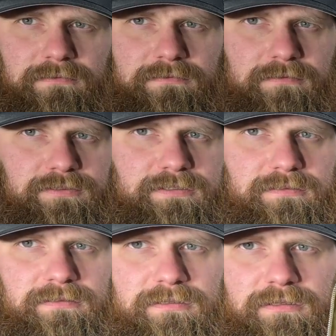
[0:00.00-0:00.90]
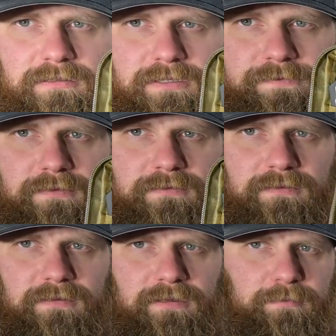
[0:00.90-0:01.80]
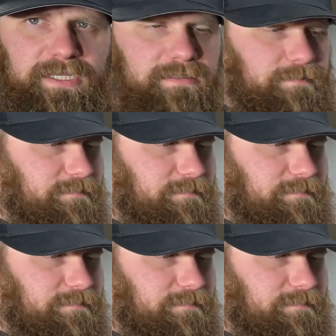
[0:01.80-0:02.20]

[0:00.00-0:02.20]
So just different means of